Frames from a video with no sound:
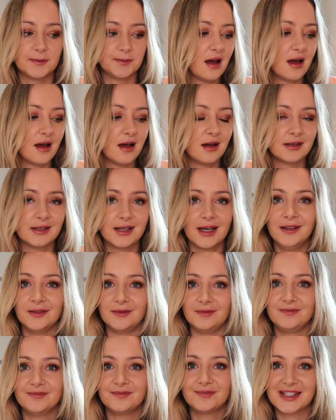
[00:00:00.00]
And
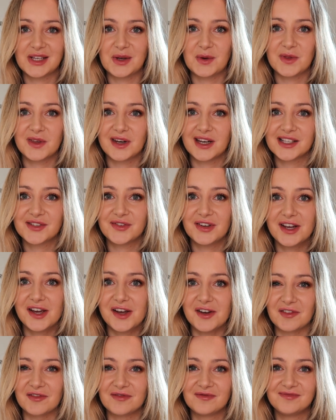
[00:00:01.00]
yeah, see you in the next
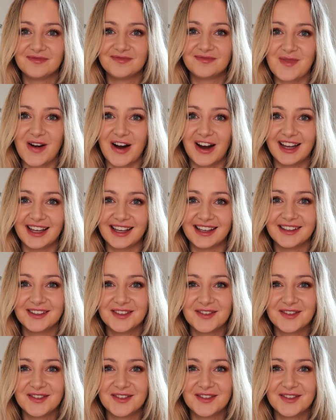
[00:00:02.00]
video. Bye.